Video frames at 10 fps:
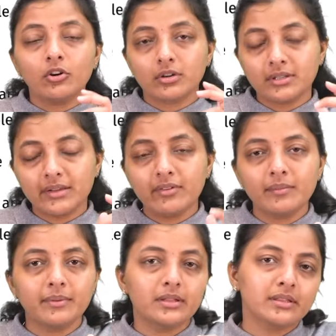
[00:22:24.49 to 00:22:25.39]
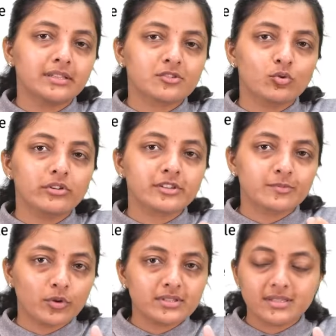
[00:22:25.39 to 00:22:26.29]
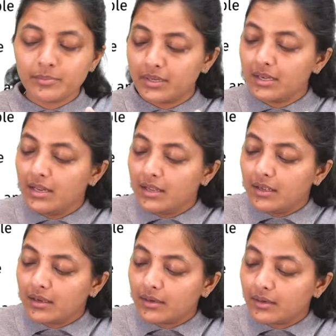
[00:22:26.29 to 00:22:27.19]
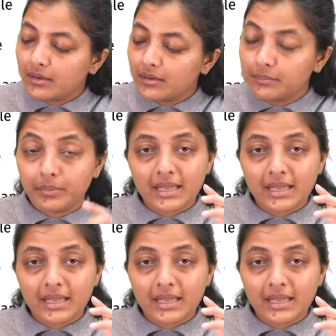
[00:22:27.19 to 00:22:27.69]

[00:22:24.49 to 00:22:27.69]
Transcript: or they will be the sole responsible uh,